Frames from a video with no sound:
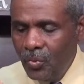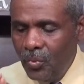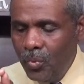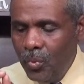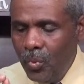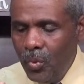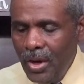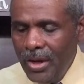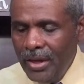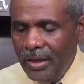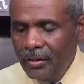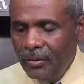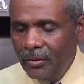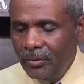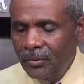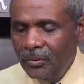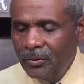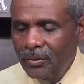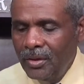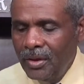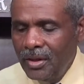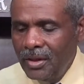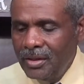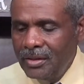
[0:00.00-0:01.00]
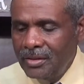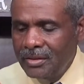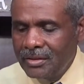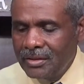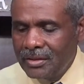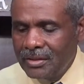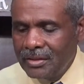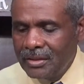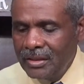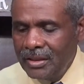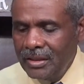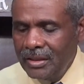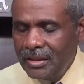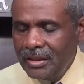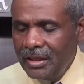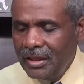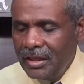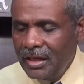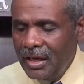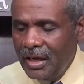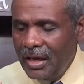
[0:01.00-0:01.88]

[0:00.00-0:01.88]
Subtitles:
will seek